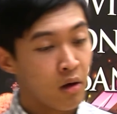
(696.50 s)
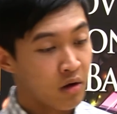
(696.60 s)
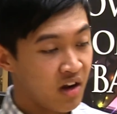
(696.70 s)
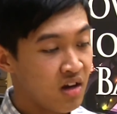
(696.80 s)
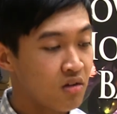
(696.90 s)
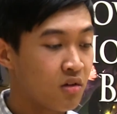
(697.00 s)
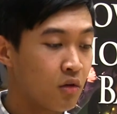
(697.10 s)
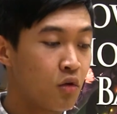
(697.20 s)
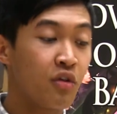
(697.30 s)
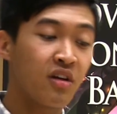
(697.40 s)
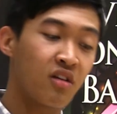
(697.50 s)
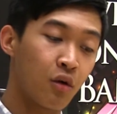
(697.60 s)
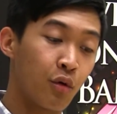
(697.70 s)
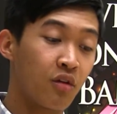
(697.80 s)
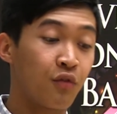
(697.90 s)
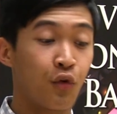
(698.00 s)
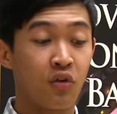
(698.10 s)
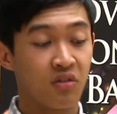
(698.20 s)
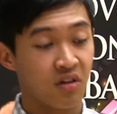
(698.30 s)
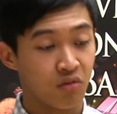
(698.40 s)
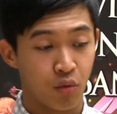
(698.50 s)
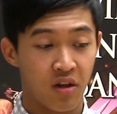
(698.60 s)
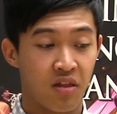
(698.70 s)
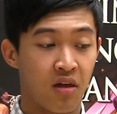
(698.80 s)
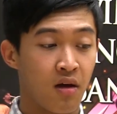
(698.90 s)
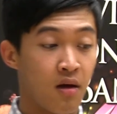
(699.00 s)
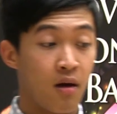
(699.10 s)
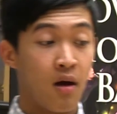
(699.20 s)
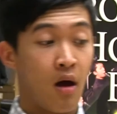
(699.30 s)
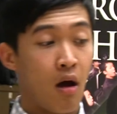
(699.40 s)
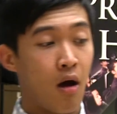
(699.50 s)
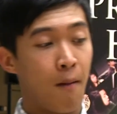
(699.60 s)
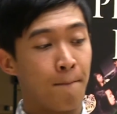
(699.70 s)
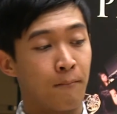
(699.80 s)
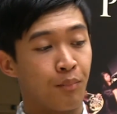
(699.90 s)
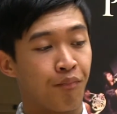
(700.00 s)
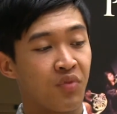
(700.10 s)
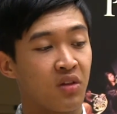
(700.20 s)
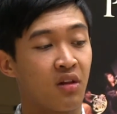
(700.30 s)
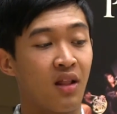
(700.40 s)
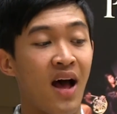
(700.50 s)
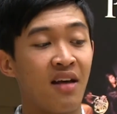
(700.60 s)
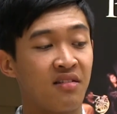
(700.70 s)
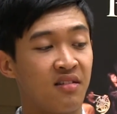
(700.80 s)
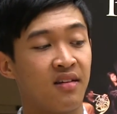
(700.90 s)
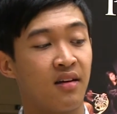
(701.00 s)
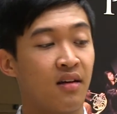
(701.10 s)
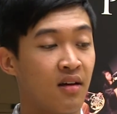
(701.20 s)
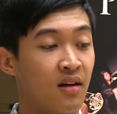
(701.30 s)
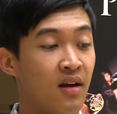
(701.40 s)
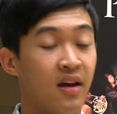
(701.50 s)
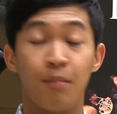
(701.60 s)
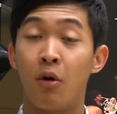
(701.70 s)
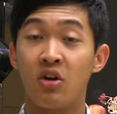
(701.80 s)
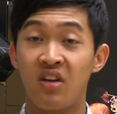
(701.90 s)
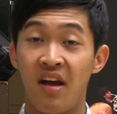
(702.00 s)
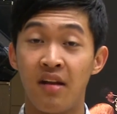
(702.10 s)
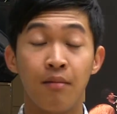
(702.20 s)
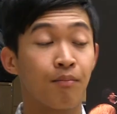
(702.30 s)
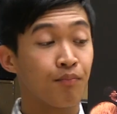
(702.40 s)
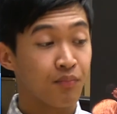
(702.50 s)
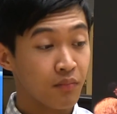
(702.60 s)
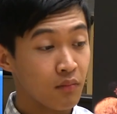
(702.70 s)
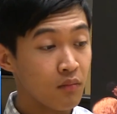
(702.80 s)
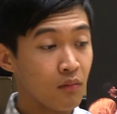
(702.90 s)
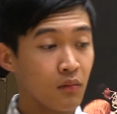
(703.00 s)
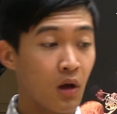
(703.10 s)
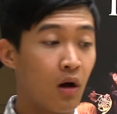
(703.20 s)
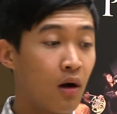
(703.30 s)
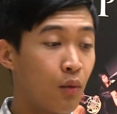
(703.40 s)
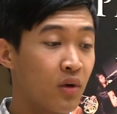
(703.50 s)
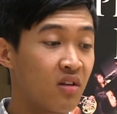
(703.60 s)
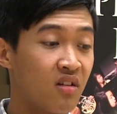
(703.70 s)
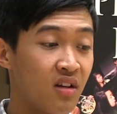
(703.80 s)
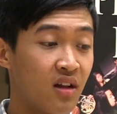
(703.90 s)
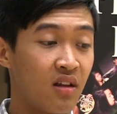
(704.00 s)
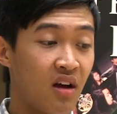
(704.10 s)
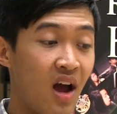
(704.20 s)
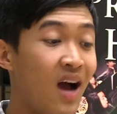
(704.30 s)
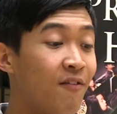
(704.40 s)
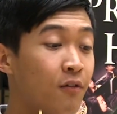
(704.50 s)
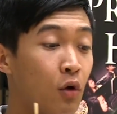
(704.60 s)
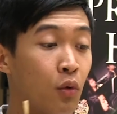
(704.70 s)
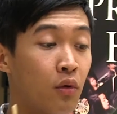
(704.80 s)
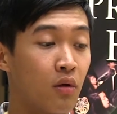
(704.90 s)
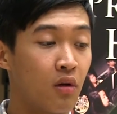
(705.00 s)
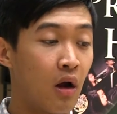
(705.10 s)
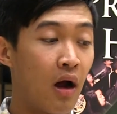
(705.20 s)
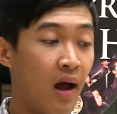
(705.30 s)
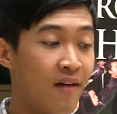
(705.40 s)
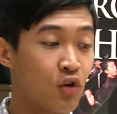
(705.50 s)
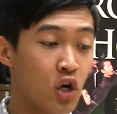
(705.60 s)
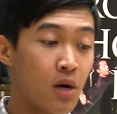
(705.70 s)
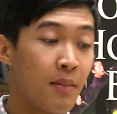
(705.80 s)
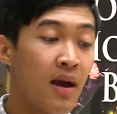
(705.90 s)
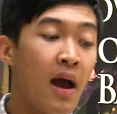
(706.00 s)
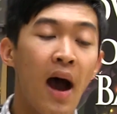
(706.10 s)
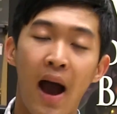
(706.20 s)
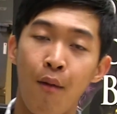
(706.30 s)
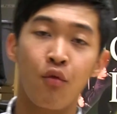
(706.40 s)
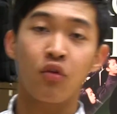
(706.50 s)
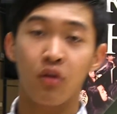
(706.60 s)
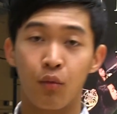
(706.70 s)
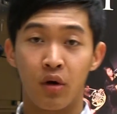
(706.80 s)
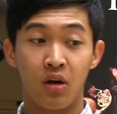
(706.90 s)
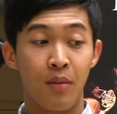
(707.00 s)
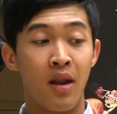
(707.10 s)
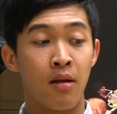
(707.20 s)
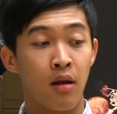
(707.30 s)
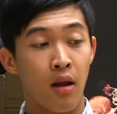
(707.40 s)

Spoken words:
Okay, so two things I noticed. First is with the last, in bar 10, we can see that the half note F sharp, I would recommend